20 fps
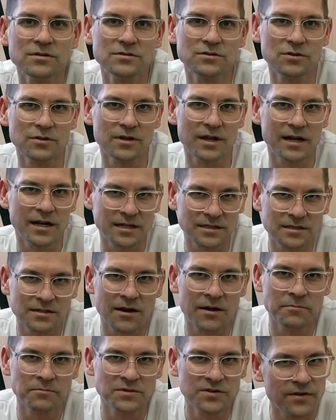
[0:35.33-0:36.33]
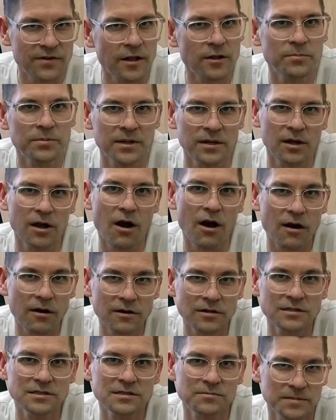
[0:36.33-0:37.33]
so that as I'm developing
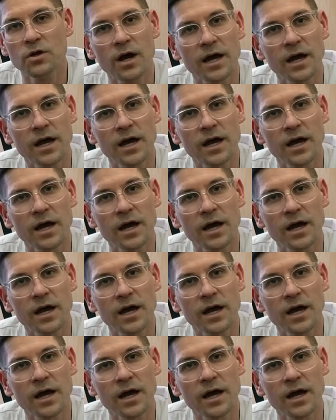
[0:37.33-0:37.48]
cars,